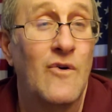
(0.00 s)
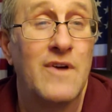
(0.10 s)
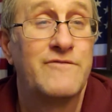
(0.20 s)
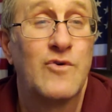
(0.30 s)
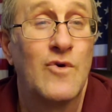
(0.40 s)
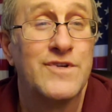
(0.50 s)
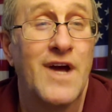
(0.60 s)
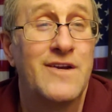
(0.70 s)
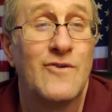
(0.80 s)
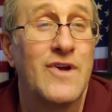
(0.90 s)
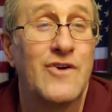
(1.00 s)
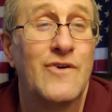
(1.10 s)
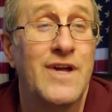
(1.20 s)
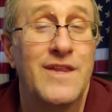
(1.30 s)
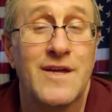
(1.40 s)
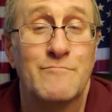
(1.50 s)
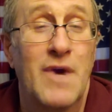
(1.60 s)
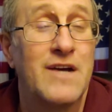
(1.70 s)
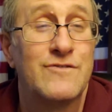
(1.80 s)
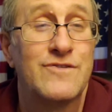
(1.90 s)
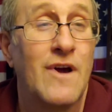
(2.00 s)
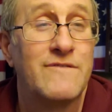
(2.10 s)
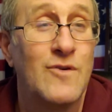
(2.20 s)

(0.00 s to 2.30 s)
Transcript: Of course, I don't agree that Microsoft